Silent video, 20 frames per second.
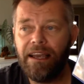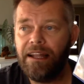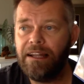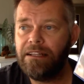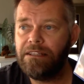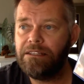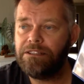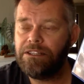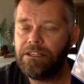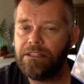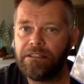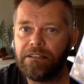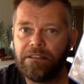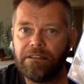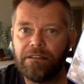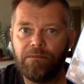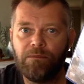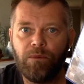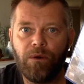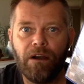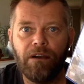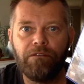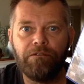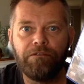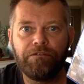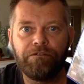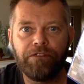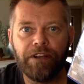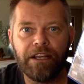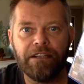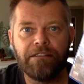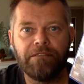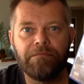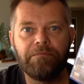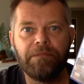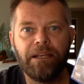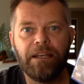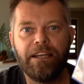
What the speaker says: and it just won't friggin'